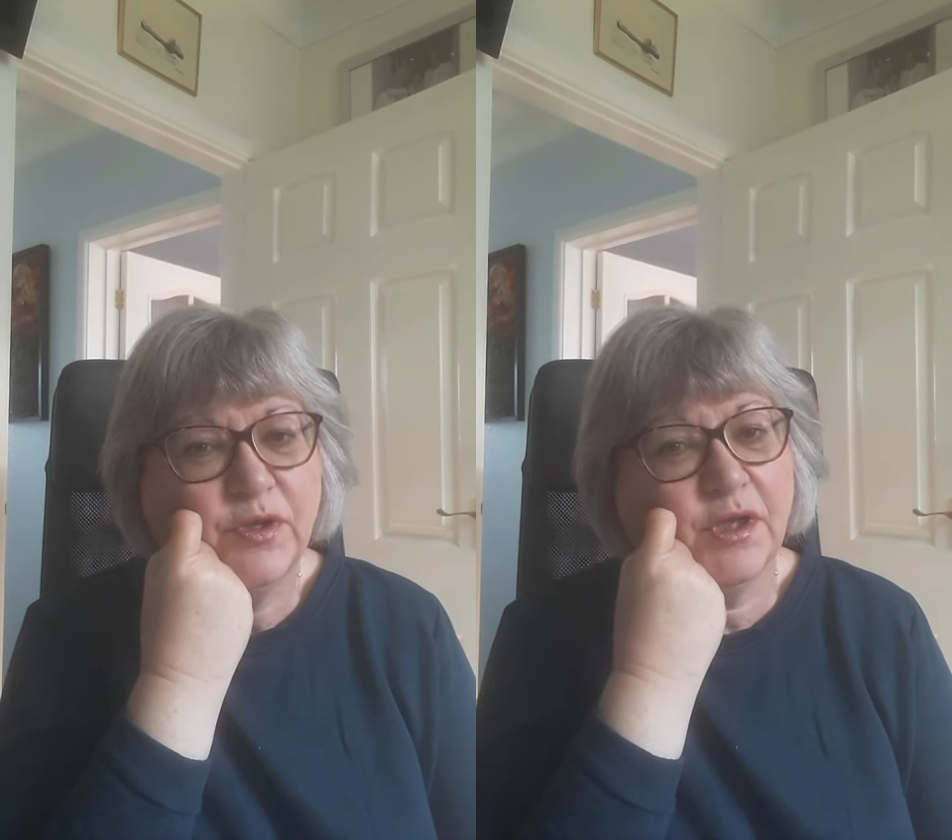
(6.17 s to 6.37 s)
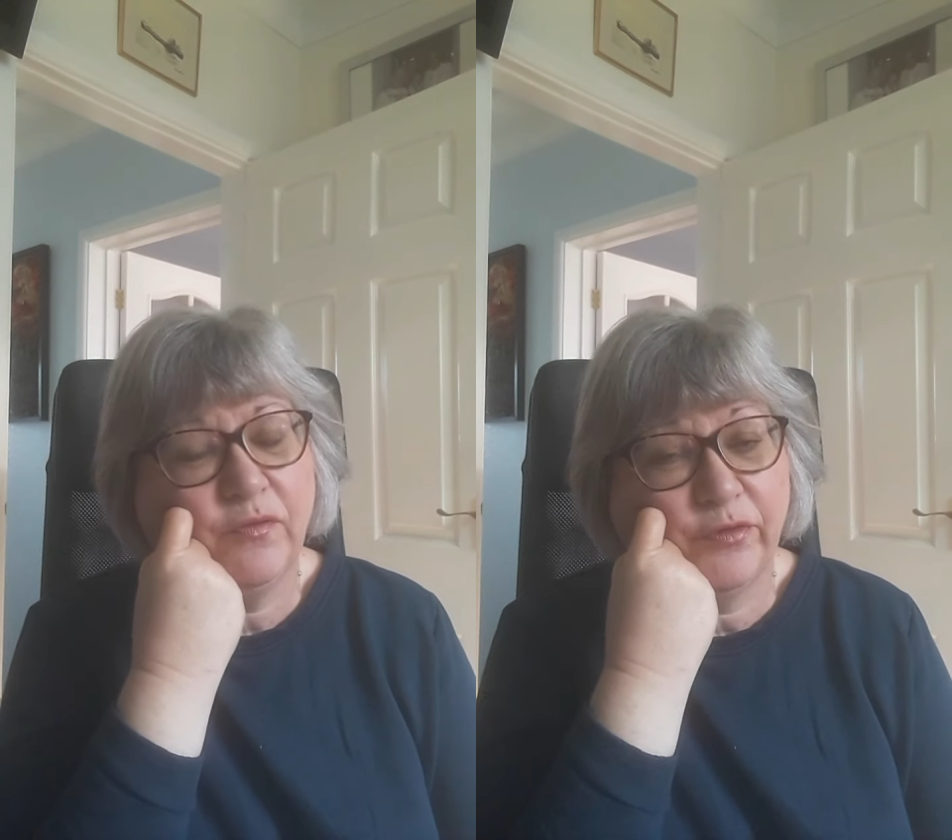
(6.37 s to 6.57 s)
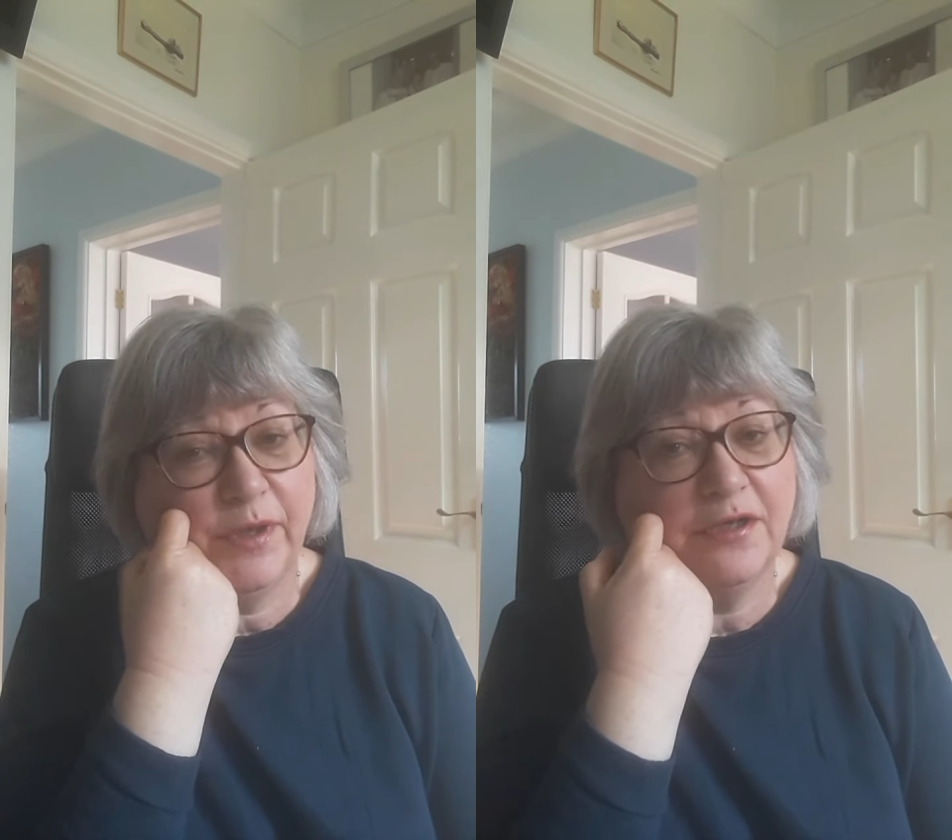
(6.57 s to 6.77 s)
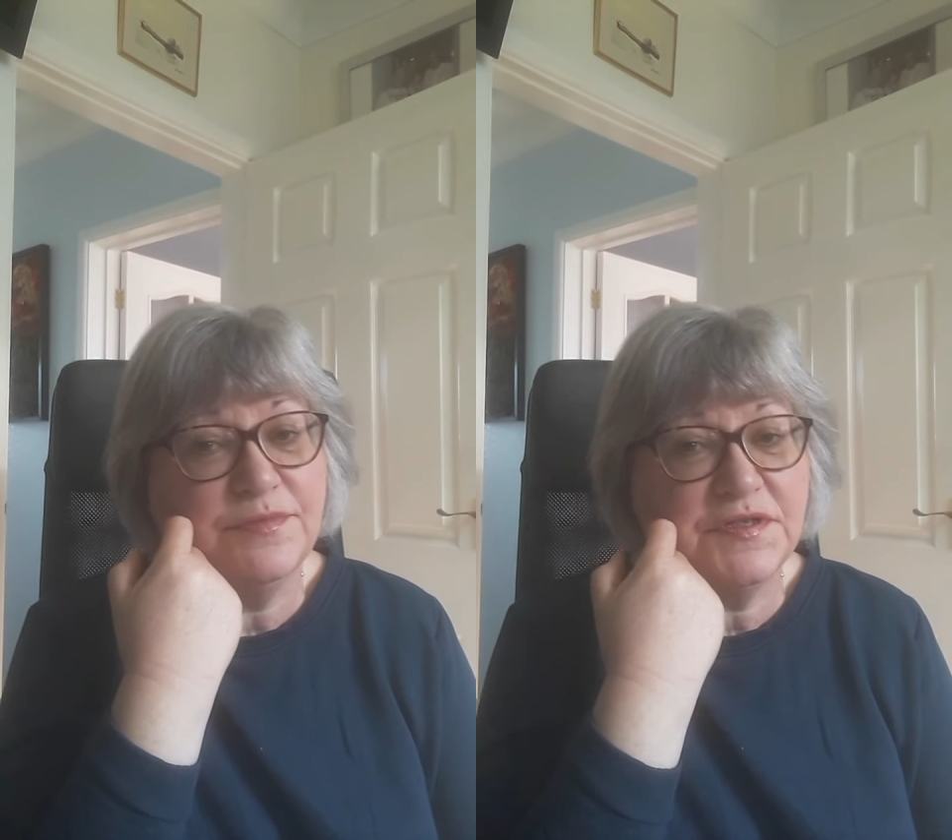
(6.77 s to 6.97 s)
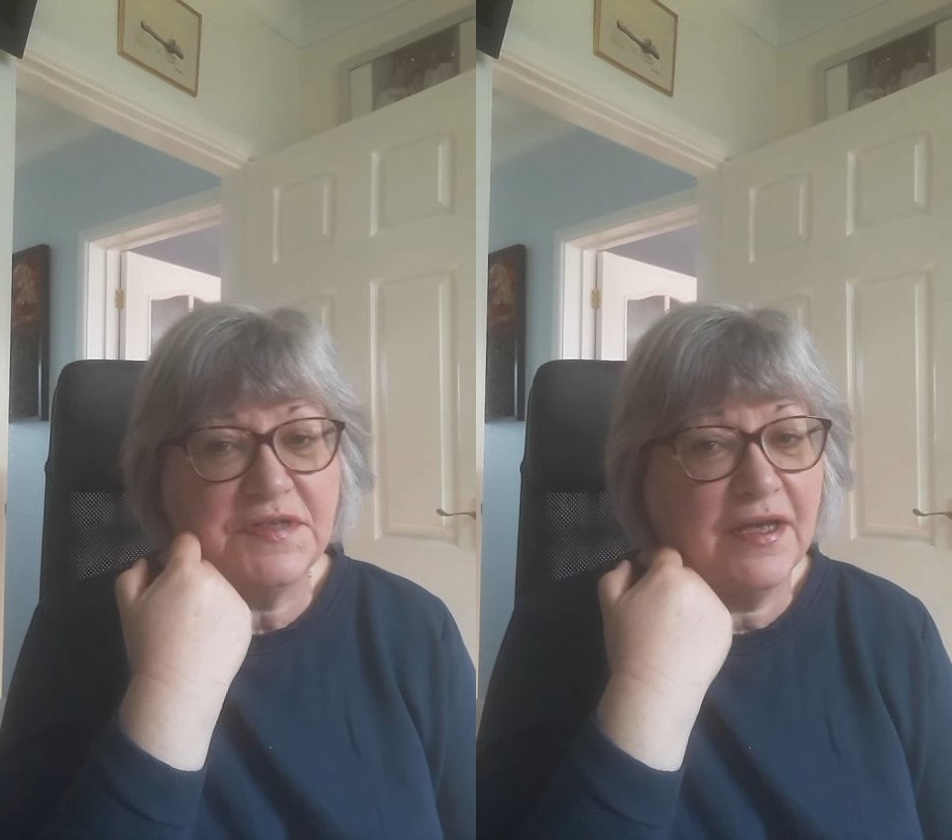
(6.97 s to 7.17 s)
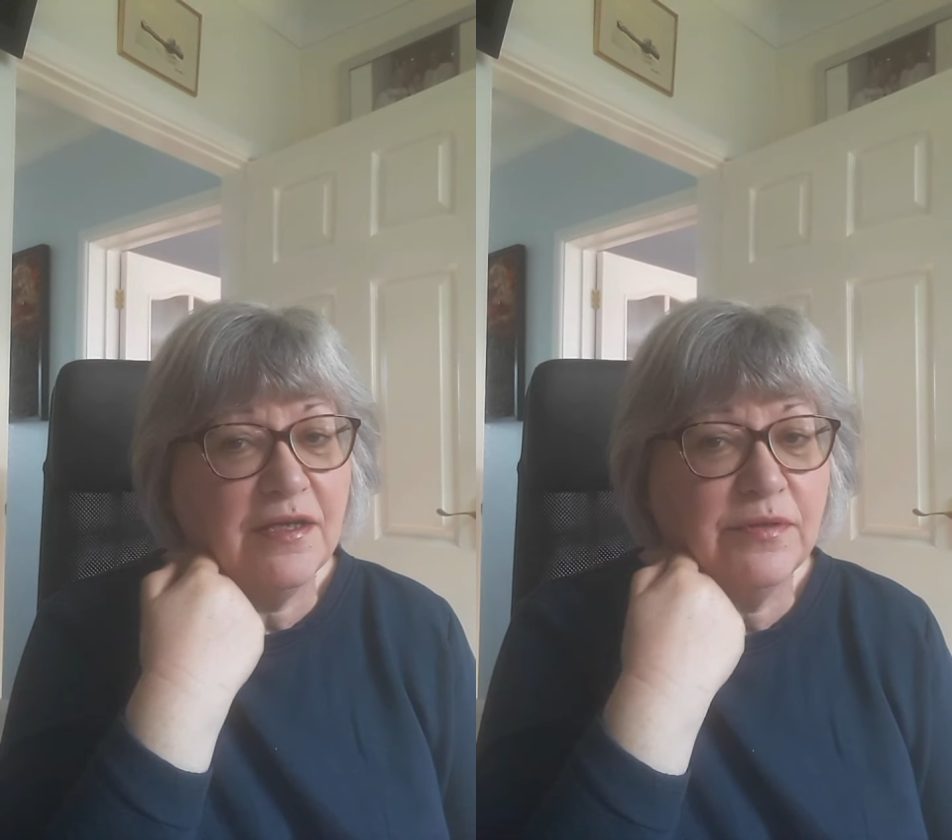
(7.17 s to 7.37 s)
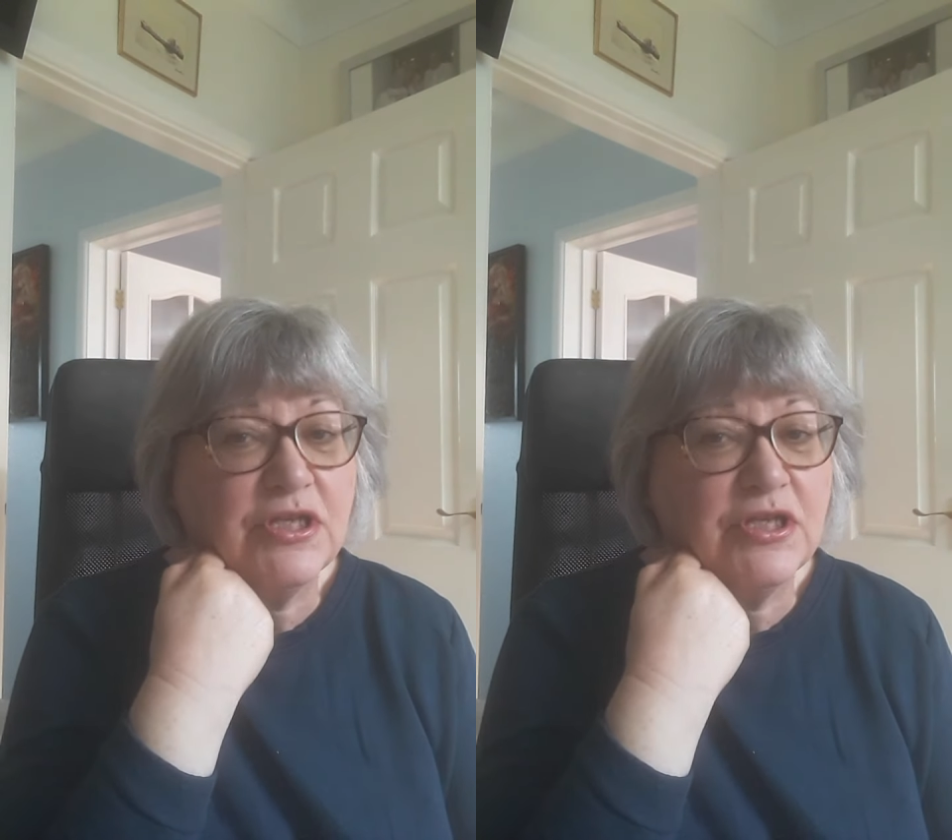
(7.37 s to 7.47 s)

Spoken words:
working from home today,